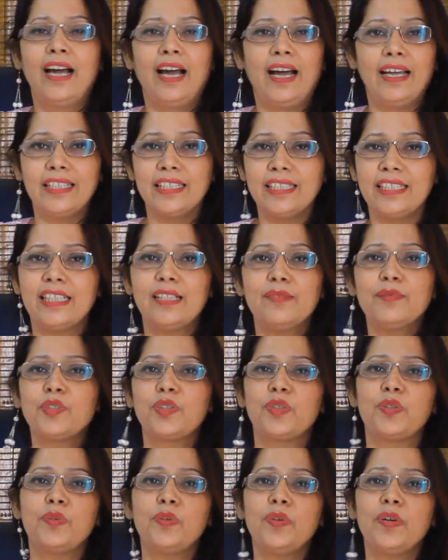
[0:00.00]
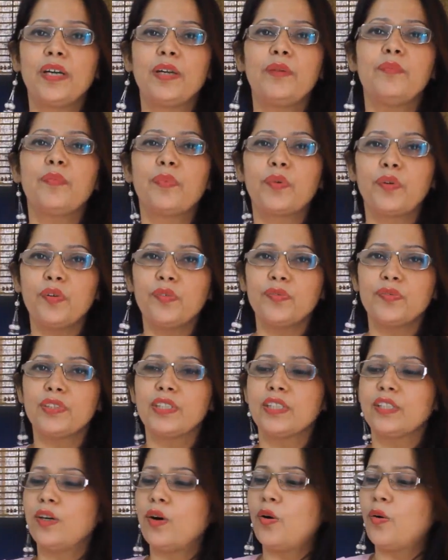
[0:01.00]
and it helps to improve
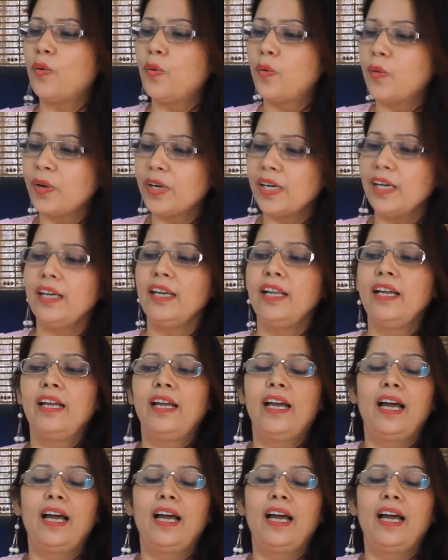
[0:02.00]
the oral